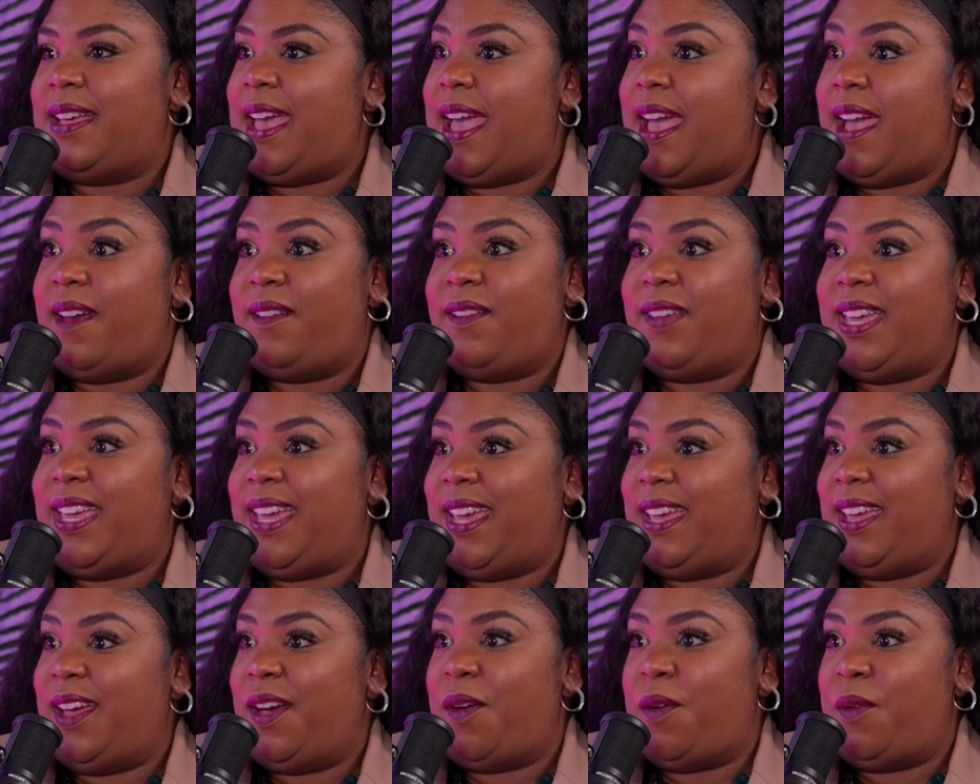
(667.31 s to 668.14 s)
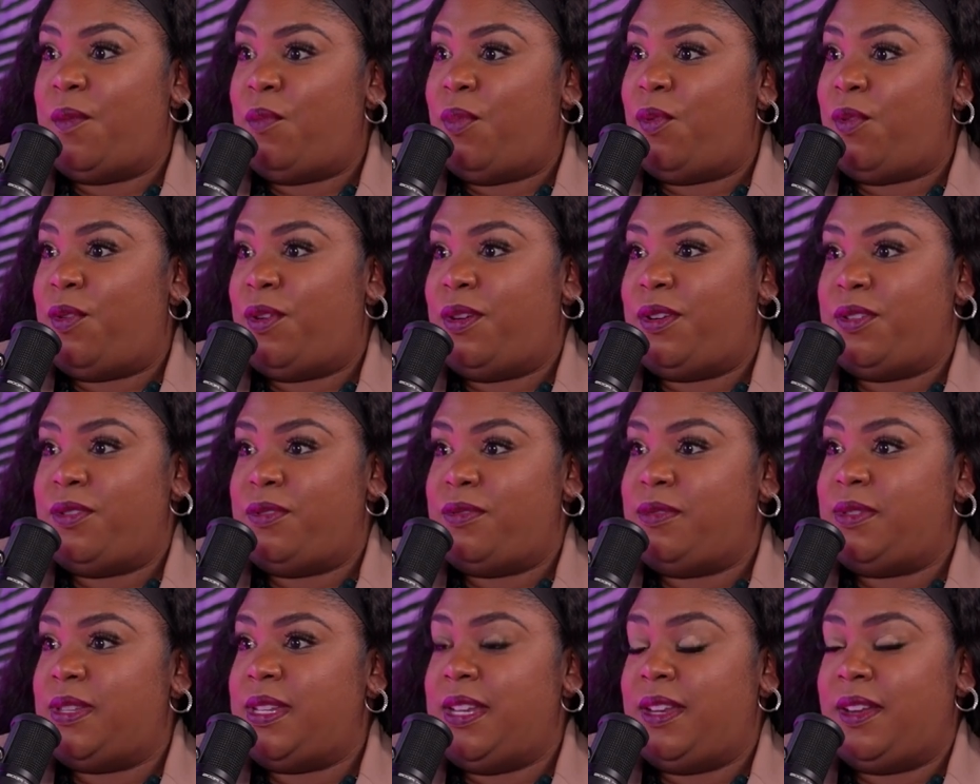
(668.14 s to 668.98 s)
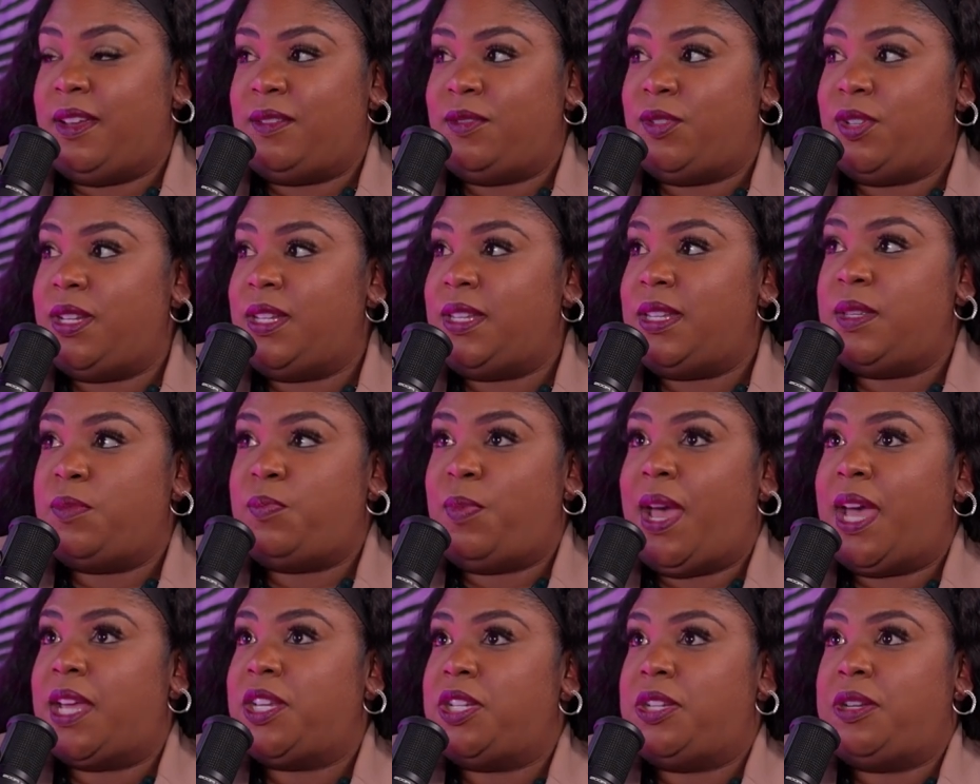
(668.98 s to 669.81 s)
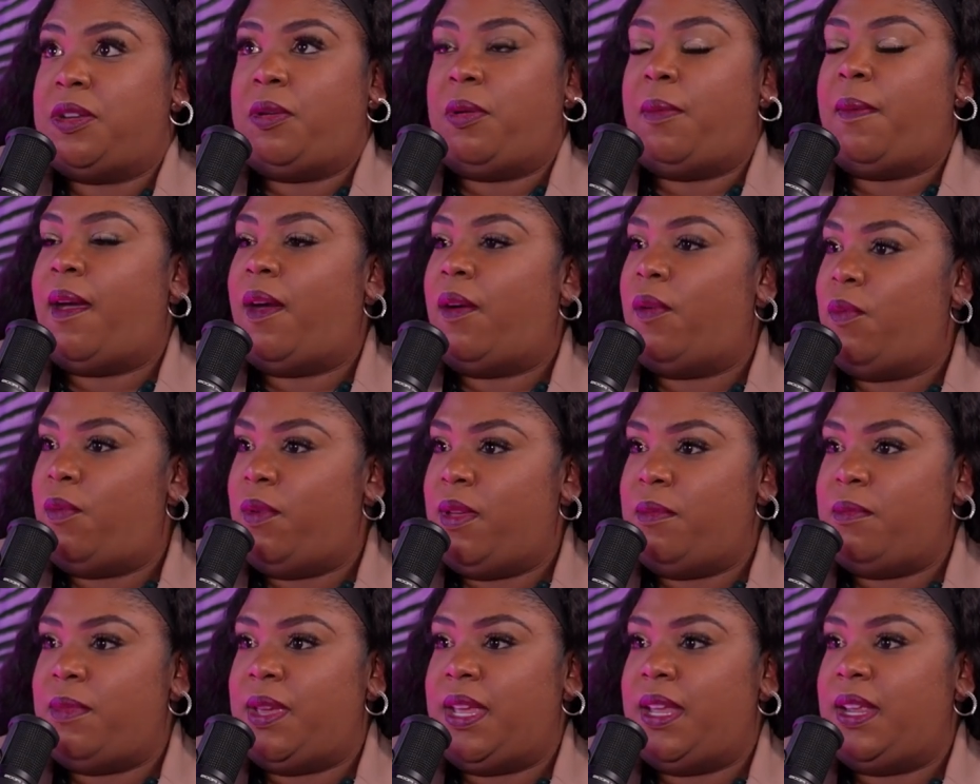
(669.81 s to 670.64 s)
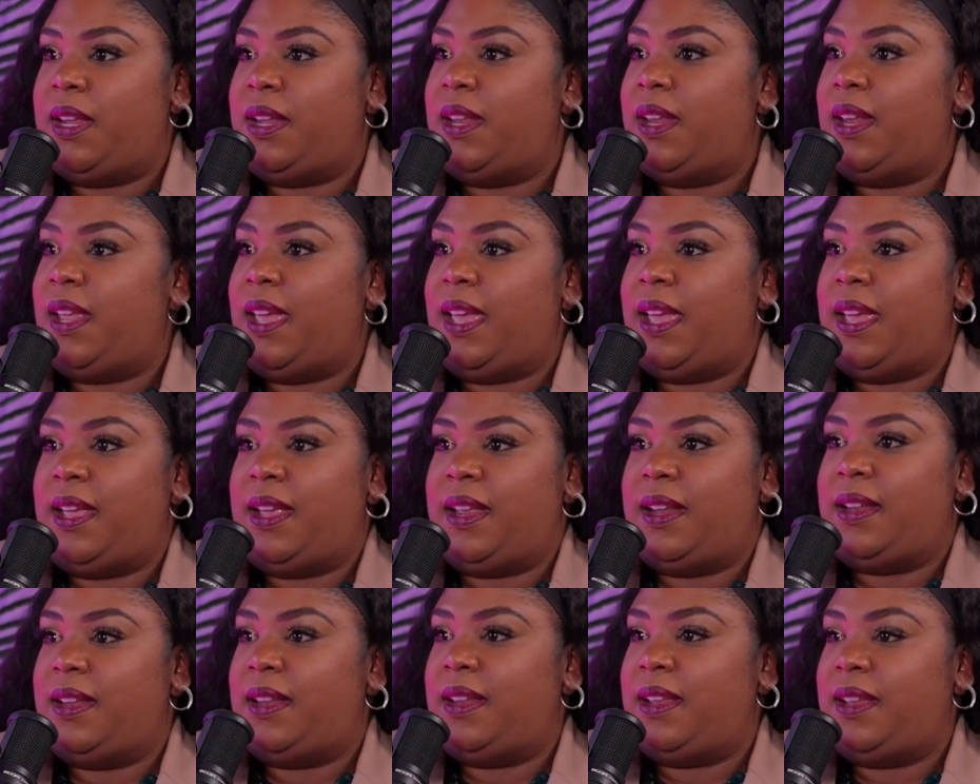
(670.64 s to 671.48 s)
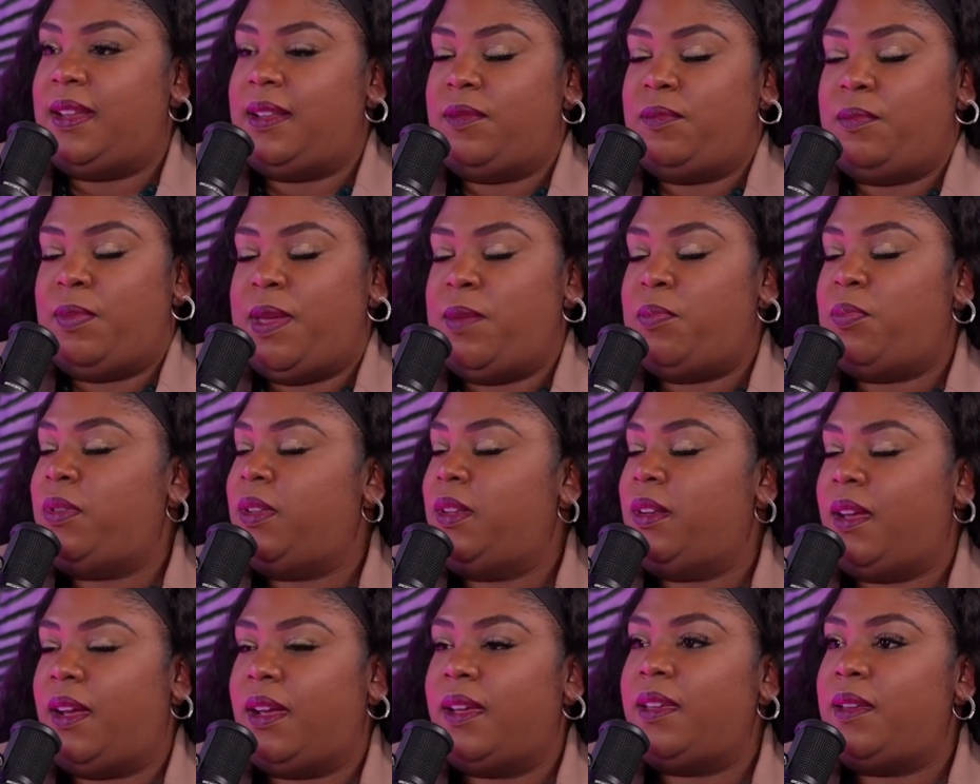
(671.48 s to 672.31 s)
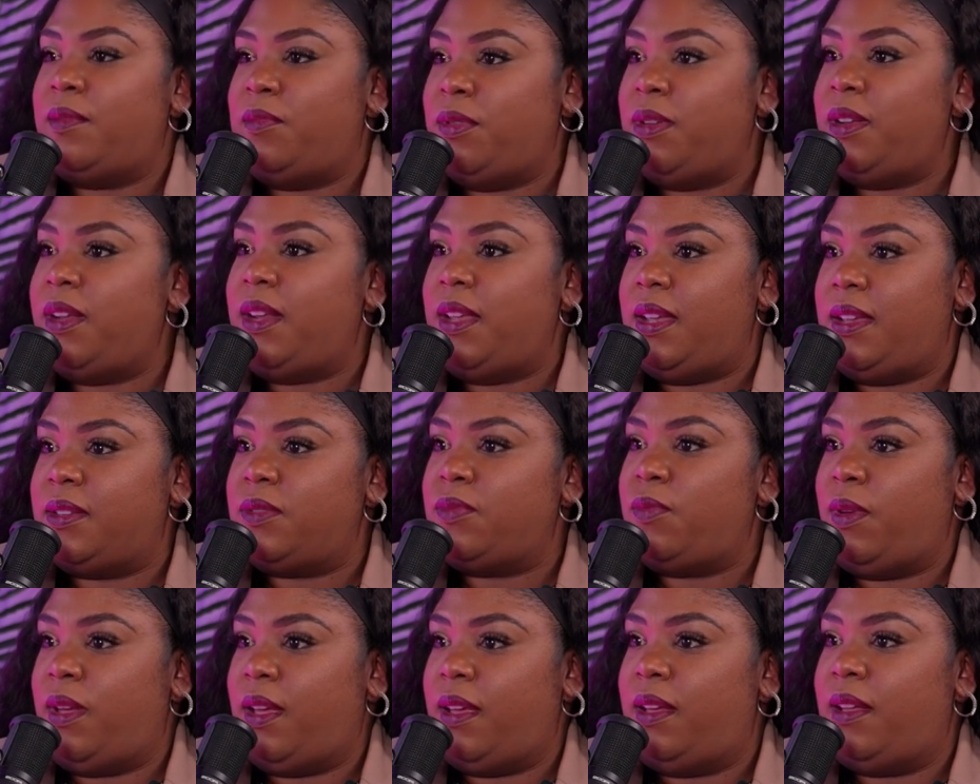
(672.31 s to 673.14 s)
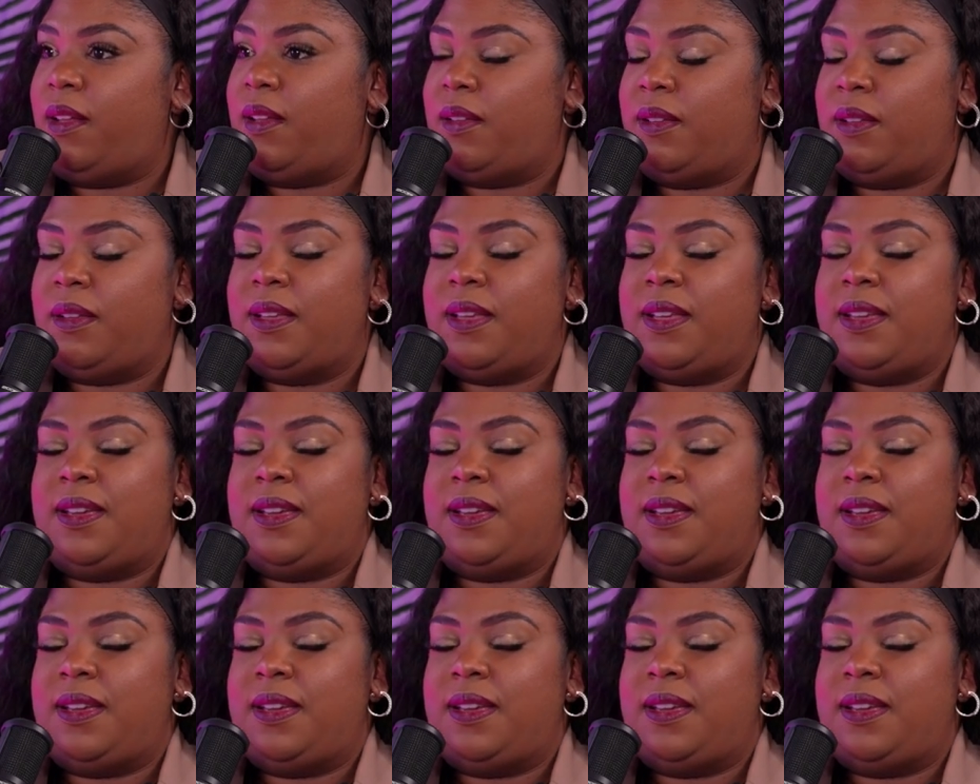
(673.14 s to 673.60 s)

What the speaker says: advocate on board who's, just as passionate about women and people in our community as well.